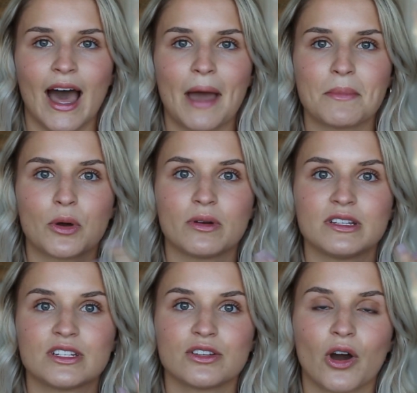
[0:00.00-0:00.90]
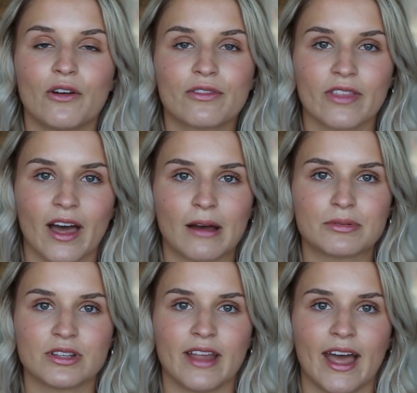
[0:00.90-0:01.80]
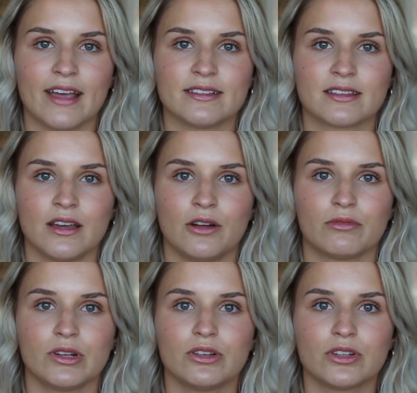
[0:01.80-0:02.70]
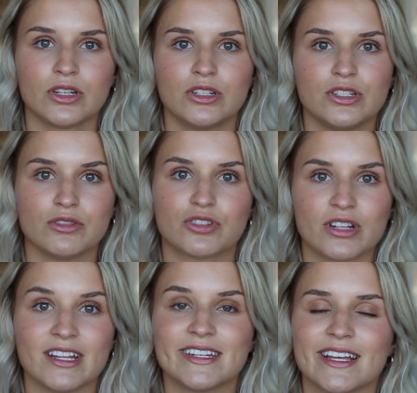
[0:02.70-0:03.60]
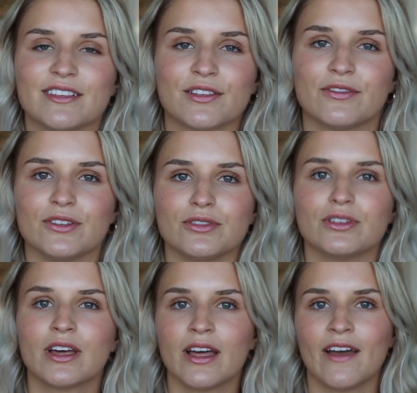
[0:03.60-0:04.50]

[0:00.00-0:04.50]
I'm going to go for the option that has real good nutrient dense food